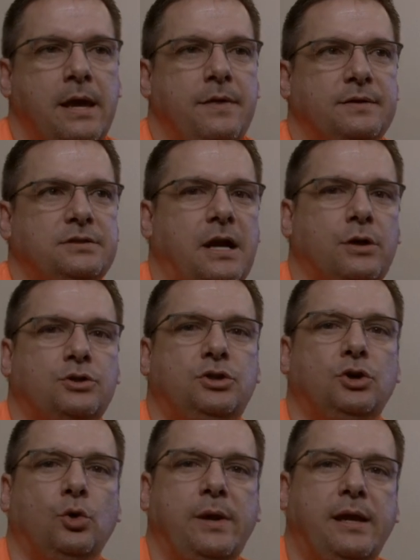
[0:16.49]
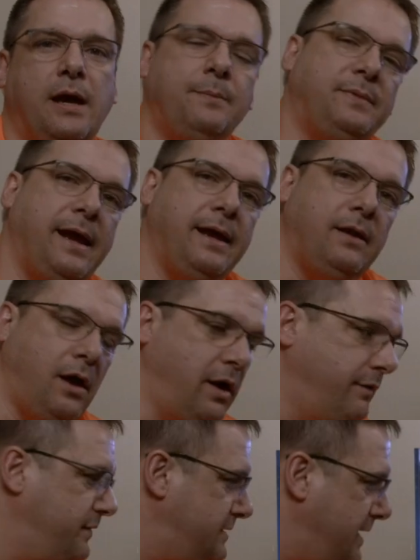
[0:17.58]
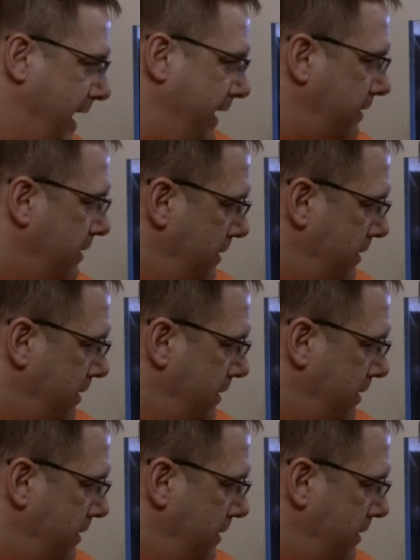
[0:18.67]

This is our 2-week update of the tank.